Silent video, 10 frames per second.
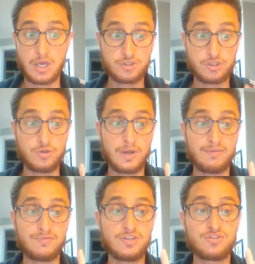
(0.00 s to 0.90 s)
So you
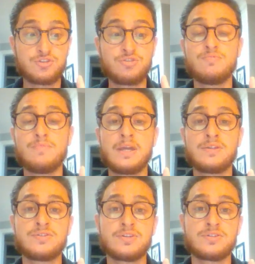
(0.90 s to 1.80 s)
have these two
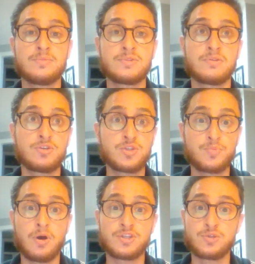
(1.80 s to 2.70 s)
main systems of
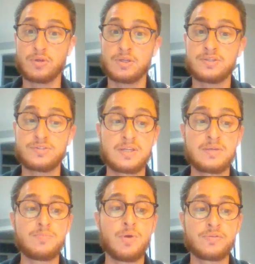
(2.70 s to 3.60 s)
response, and we're going to
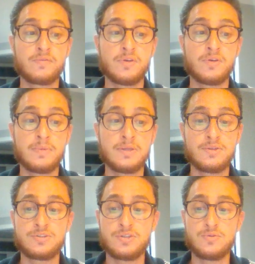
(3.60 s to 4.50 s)
study both of them in
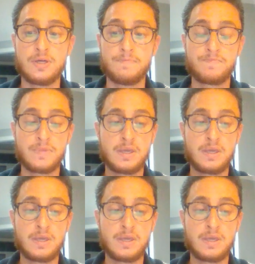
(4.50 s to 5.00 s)
this unit.